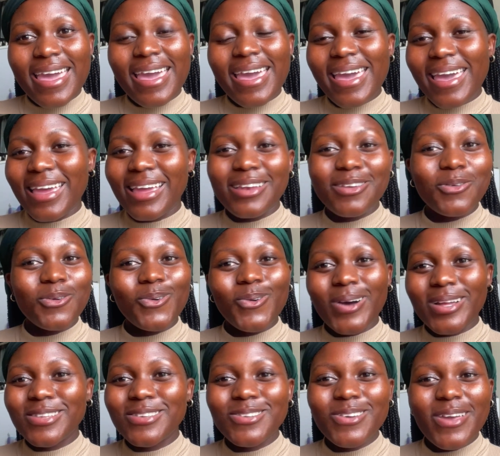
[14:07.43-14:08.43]
at
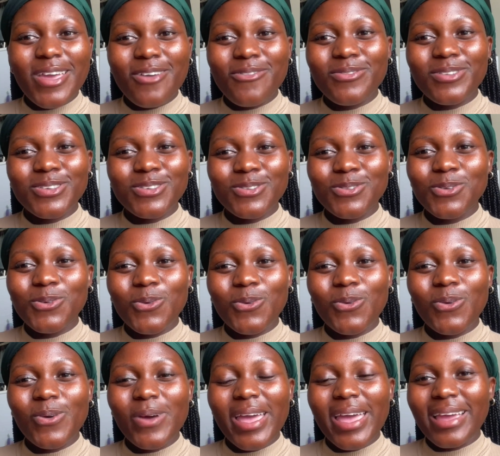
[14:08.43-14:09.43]
whatsoever
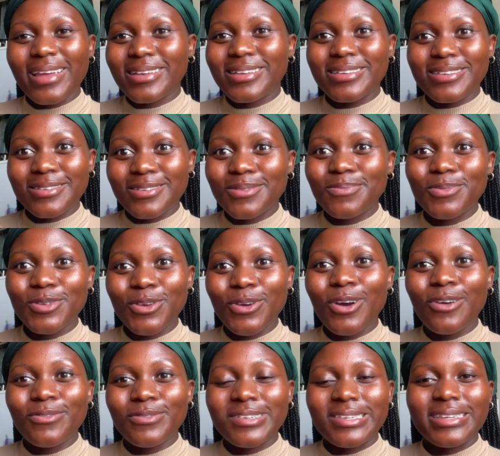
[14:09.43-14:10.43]
store, and you
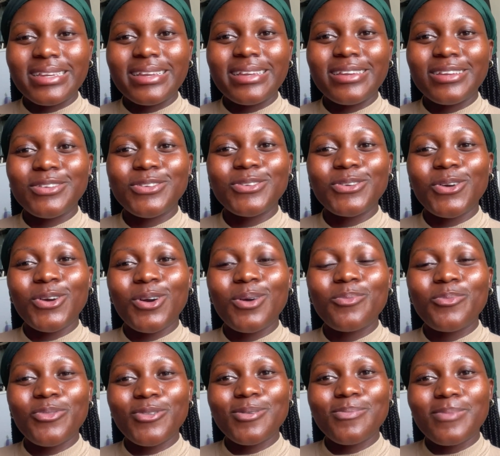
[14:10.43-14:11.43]
obviously need to
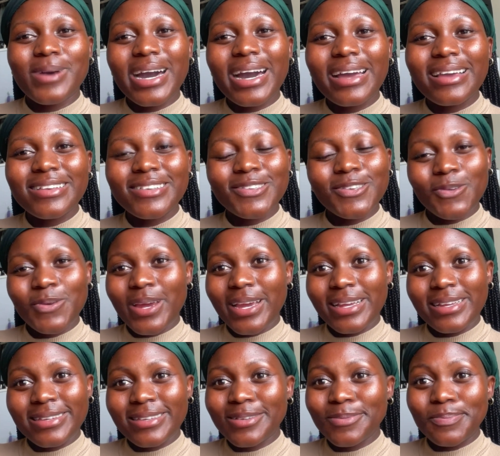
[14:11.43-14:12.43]
compromise,
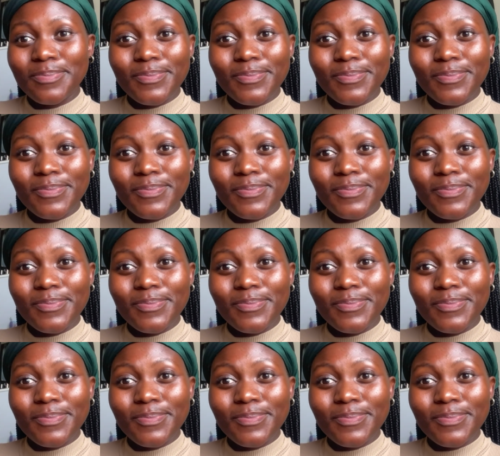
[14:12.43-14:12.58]
right?